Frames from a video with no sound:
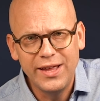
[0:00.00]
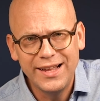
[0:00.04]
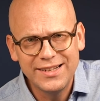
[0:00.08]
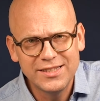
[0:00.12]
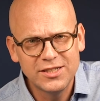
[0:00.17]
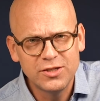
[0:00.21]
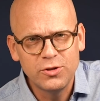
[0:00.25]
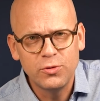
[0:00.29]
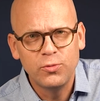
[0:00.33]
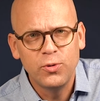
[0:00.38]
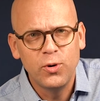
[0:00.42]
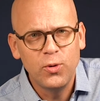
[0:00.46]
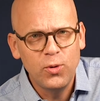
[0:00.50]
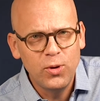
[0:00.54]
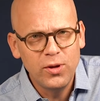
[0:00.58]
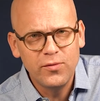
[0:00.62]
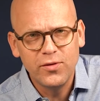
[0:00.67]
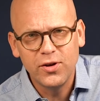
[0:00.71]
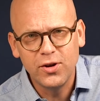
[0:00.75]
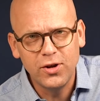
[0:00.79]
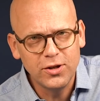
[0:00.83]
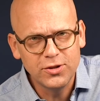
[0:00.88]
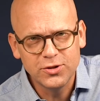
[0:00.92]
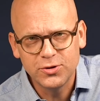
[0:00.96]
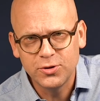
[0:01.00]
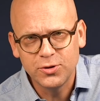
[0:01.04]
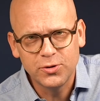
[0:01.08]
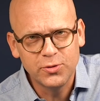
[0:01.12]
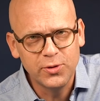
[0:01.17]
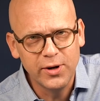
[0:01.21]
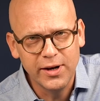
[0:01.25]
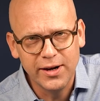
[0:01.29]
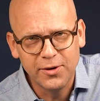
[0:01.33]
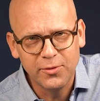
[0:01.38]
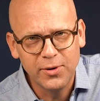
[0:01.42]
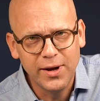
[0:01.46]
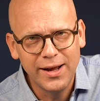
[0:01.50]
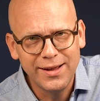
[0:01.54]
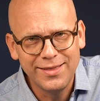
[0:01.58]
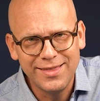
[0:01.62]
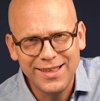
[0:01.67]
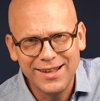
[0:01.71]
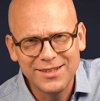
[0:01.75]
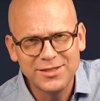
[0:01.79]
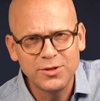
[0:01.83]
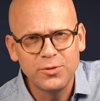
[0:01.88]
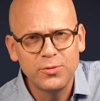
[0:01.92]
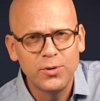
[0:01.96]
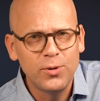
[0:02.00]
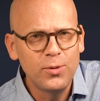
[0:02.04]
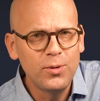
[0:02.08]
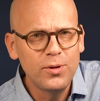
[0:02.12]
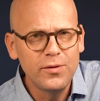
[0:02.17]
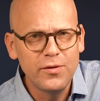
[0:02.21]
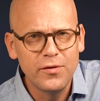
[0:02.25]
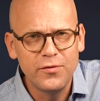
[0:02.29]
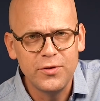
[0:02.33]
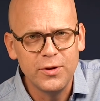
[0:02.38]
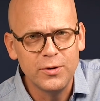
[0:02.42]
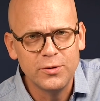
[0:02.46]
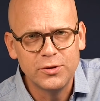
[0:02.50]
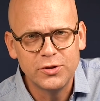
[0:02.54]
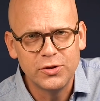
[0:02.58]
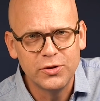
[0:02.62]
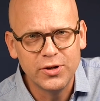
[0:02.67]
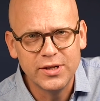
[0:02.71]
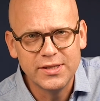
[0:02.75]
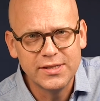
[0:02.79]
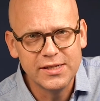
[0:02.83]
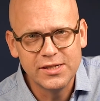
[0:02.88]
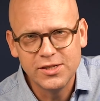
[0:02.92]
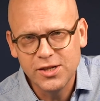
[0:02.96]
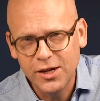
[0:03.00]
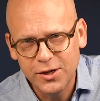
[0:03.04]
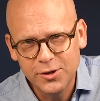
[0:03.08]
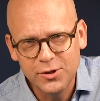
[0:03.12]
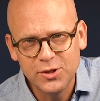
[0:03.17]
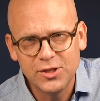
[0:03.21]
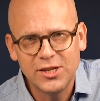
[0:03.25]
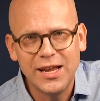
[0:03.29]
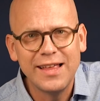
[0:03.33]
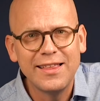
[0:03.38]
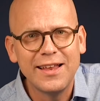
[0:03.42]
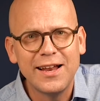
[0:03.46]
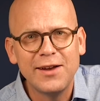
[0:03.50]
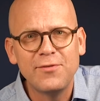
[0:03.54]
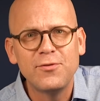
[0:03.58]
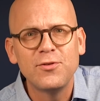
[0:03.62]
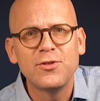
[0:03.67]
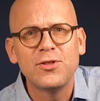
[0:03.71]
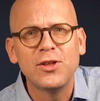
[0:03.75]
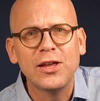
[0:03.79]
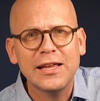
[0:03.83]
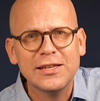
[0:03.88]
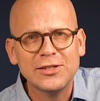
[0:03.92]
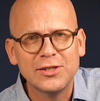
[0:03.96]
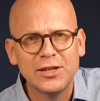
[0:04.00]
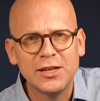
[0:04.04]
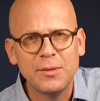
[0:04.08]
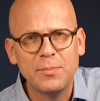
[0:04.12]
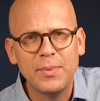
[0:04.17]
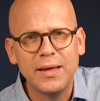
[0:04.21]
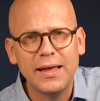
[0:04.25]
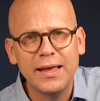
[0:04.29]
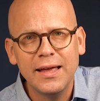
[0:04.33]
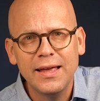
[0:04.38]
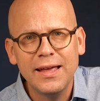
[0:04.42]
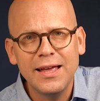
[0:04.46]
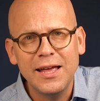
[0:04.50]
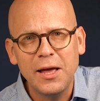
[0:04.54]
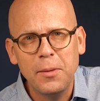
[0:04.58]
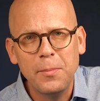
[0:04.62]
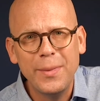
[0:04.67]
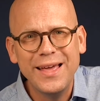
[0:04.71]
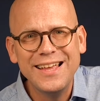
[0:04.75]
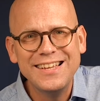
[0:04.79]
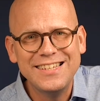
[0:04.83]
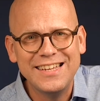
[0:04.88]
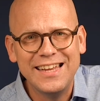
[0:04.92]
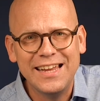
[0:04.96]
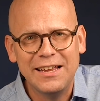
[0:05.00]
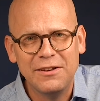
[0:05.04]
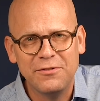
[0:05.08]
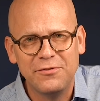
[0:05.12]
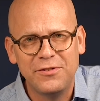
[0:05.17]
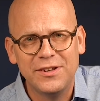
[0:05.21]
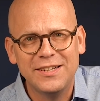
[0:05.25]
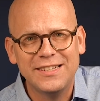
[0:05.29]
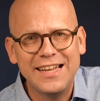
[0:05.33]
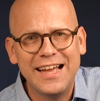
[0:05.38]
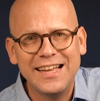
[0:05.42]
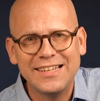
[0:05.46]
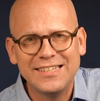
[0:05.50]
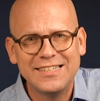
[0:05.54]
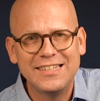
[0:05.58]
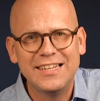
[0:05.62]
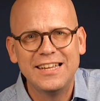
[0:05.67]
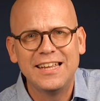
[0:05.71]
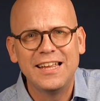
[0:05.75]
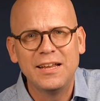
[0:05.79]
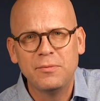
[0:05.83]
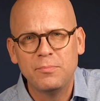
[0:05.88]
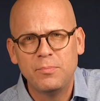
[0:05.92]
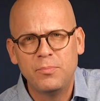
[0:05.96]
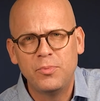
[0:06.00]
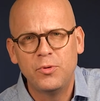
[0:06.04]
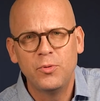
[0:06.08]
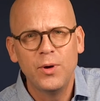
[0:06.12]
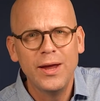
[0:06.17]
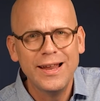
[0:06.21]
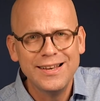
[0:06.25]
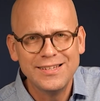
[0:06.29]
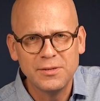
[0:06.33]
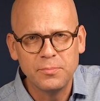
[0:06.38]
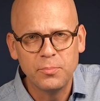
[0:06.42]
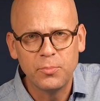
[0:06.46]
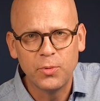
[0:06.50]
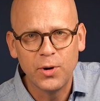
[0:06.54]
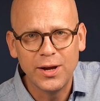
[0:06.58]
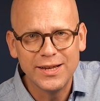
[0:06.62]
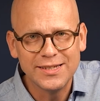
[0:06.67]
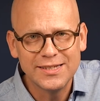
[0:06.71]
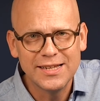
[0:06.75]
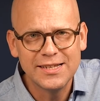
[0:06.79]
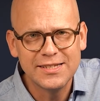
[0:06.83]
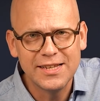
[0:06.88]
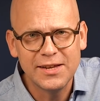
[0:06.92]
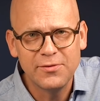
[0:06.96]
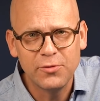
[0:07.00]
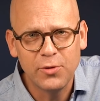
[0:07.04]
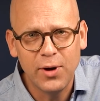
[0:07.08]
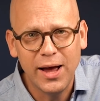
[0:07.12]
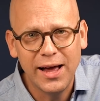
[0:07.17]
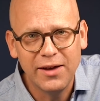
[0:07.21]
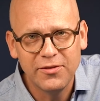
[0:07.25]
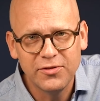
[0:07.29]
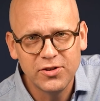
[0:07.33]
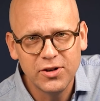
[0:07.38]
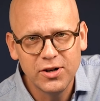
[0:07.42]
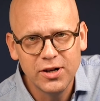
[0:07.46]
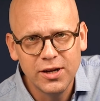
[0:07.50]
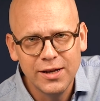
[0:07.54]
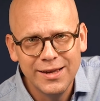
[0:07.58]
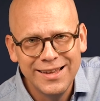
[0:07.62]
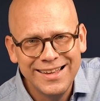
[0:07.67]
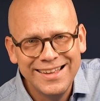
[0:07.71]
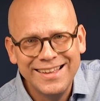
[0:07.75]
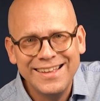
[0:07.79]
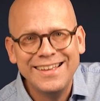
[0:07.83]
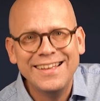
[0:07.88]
That's the role of a culture critic, right? That's the role of a futurist. It's not to say that everything is going to be amazing and fantastic and parades and presents ever after.